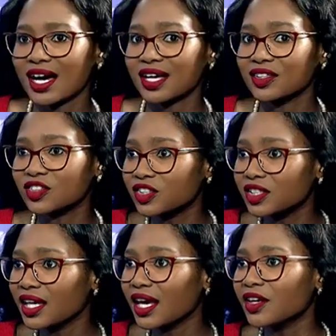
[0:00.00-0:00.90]
the
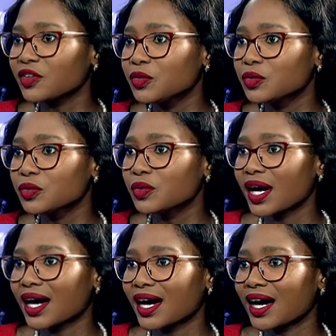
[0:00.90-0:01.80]
GNU
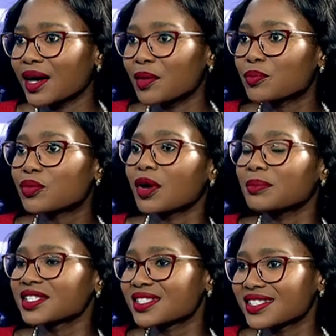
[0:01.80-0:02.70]

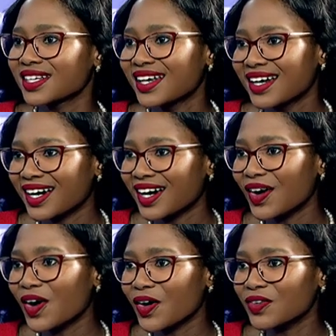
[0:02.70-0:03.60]
promise
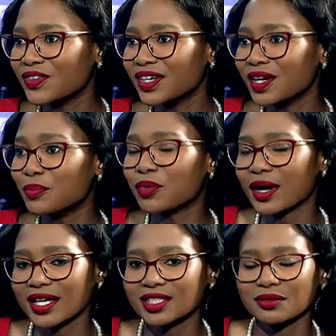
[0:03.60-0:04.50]
of a
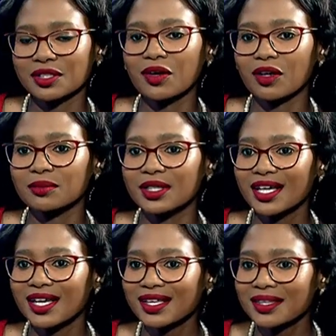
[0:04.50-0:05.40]
brighter economy,
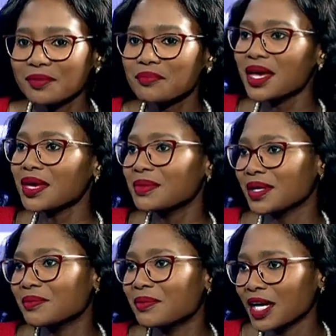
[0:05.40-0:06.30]
then maybe
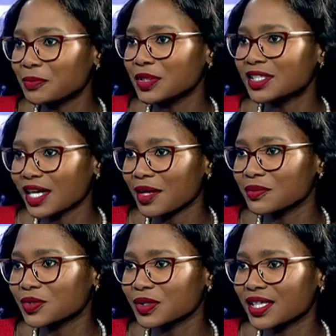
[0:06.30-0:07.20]
it might be
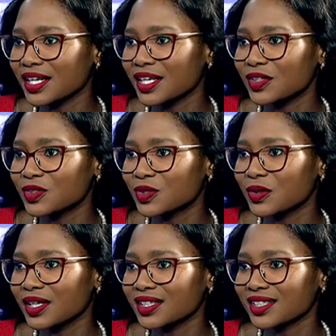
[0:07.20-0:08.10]
time to get into
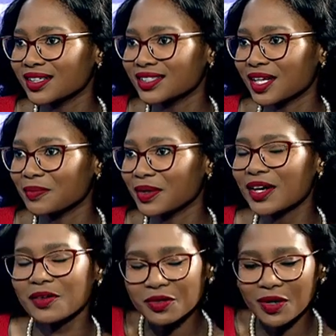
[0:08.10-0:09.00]
Italtile. But I
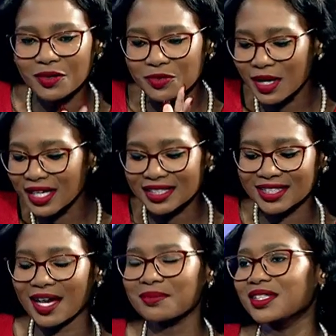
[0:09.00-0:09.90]
know you can't really
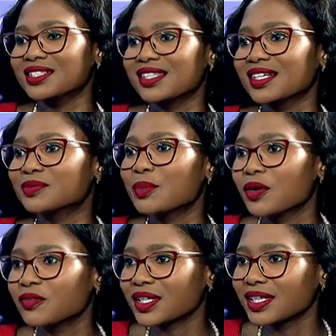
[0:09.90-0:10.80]
time these things
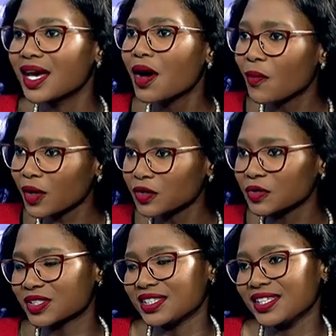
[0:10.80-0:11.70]
perfectly. What are you
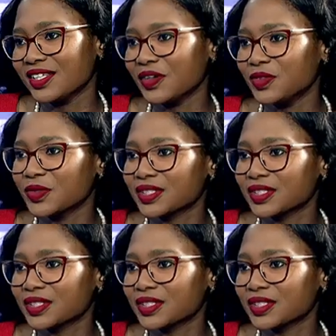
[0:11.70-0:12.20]
seeing there on your